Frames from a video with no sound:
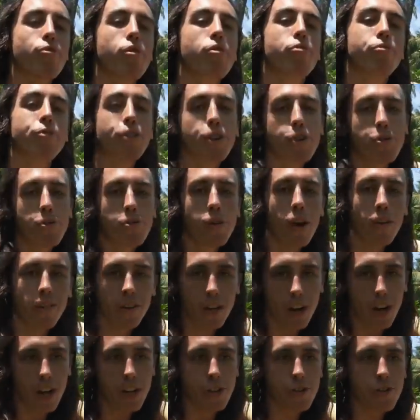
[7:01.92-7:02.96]
review of
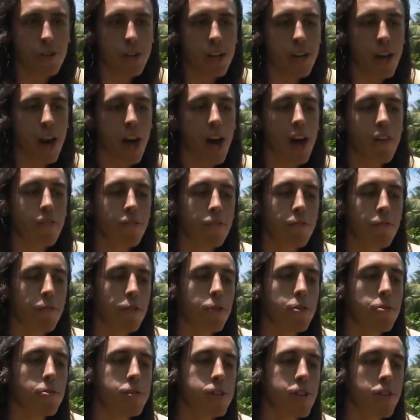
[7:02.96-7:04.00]
a country, I have a
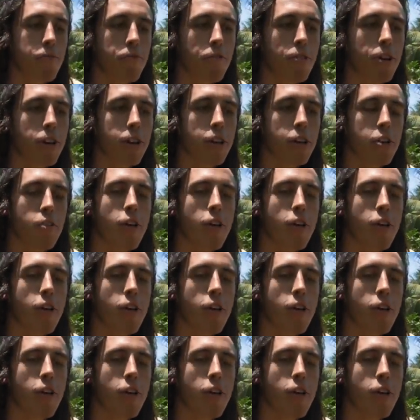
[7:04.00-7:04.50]
few different